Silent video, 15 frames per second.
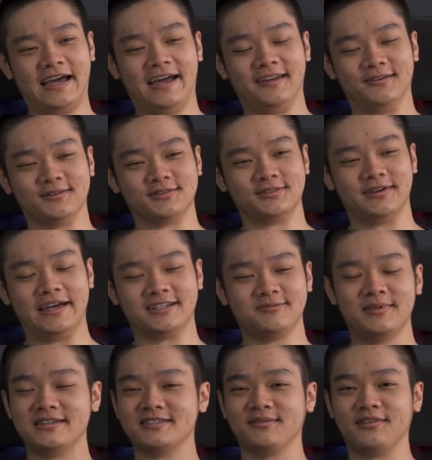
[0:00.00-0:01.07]
And also
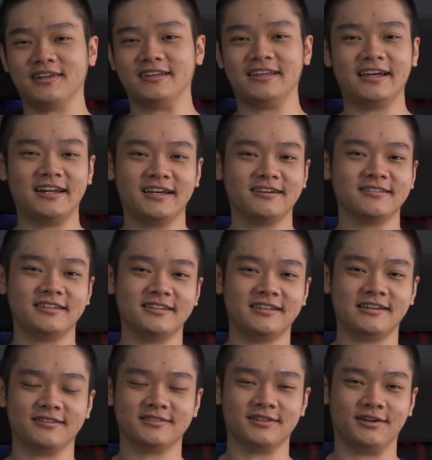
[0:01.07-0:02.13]
explain some of the technical
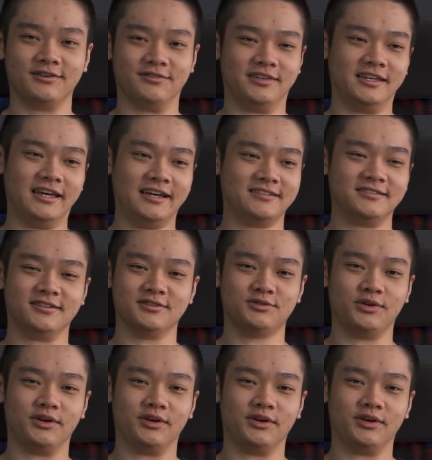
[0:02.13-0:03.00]
details of the Exynos